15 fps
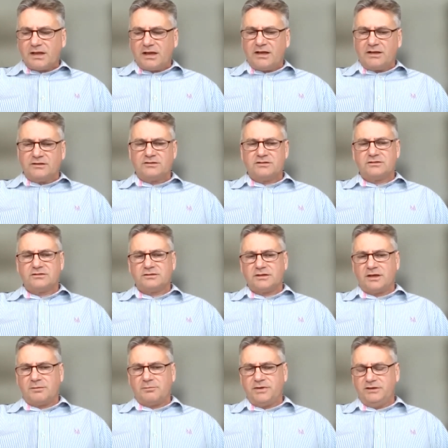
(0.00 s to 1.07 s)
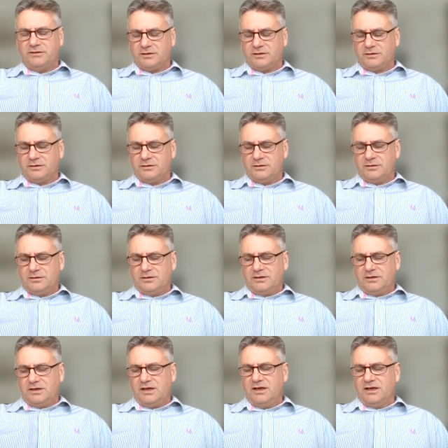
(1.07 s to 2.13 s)
as uh, Peter
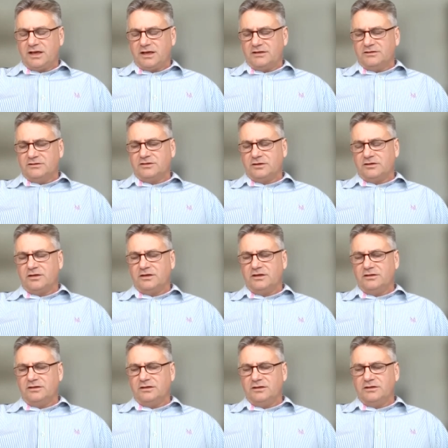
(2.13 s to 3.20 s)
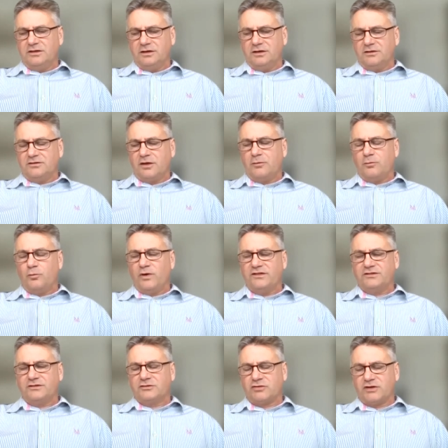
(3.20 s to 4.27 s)
indicated, he said that they, you know, don't
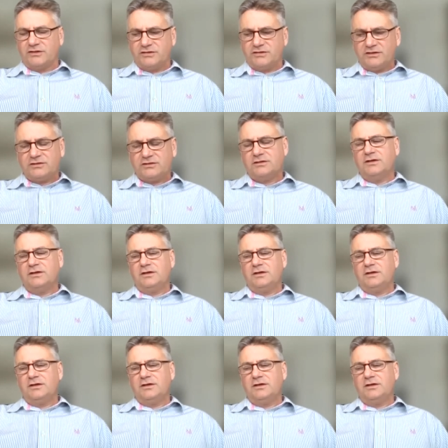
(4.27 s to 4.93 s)
waste a crisis.